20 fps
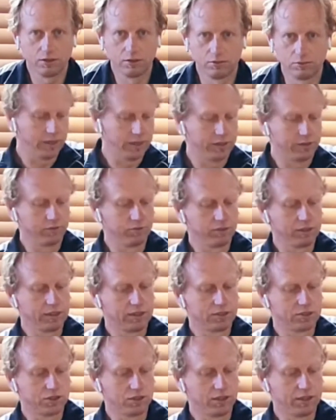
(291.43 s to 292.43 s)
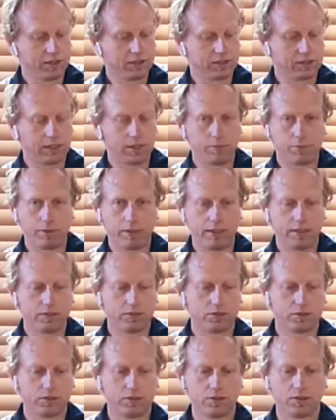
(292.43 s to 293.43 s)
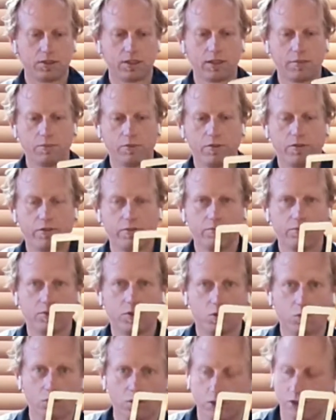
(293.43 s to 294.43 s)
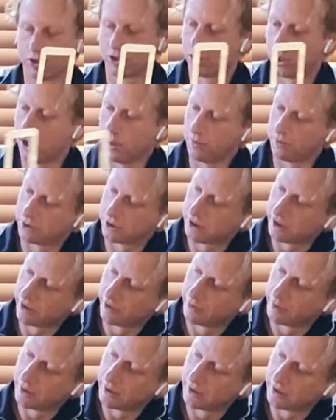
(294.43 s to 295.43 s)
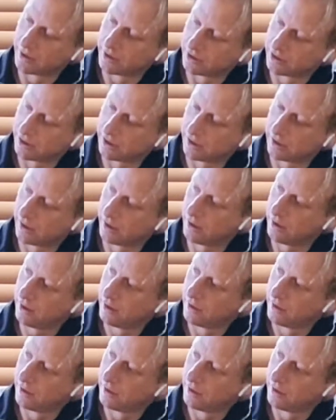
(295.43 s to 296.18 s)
We had to redesign these templates and move them towards the top instead of being in the center.